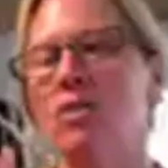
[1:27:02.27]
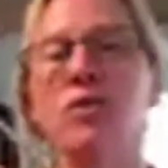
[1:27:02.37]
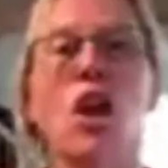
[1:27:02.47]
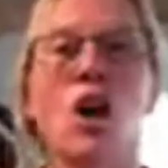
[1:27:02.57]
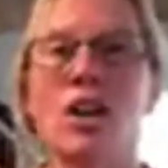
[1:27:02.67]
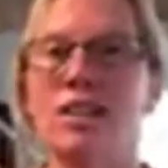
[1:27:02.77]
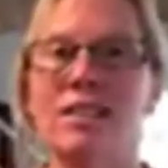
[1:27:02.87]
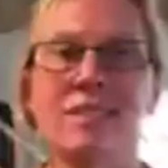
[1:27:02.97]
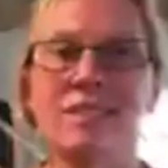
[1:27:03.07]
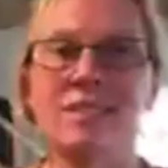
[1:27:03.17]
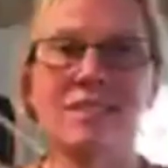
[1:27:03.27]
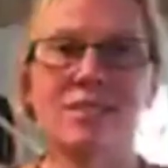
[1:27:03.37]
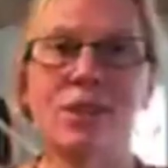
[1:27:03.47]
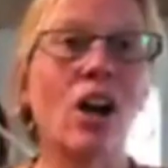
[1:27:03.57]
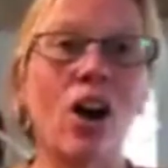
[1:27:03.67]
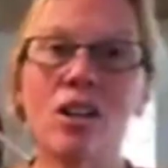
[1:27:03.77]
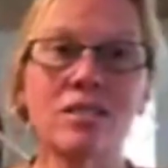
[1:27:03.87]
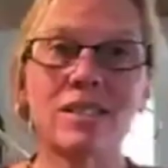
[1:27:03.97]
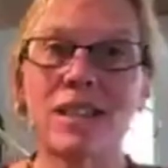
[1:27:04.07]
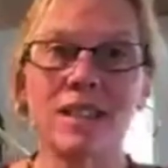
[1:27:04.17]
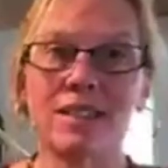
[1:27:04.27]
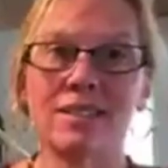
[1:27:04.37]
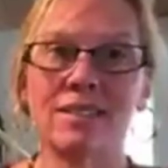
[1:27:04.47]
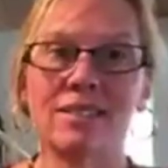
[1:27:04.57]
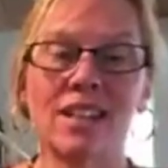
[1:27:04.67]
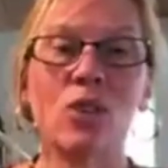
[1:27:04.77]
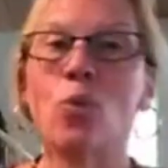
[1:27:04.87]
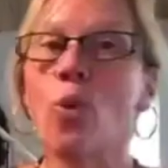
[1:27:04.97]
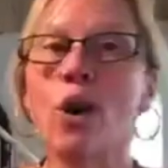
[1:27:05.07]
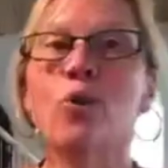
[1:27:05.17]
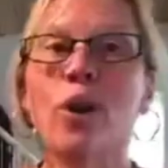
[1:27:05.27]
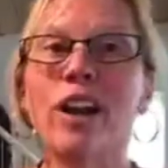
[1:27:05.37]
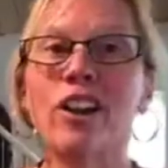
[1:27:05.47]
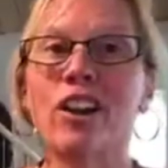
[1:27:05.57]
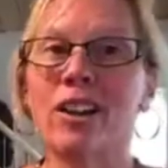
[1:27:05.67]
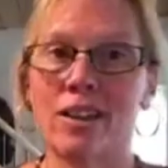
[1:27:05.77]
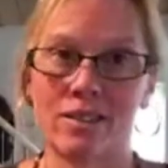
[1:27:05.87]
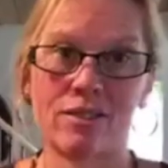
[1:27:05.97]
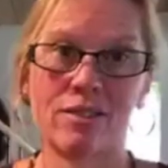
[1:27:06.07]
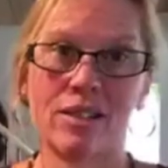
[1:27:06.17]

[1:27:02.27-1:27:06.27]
flawed. We all sin in one way or another.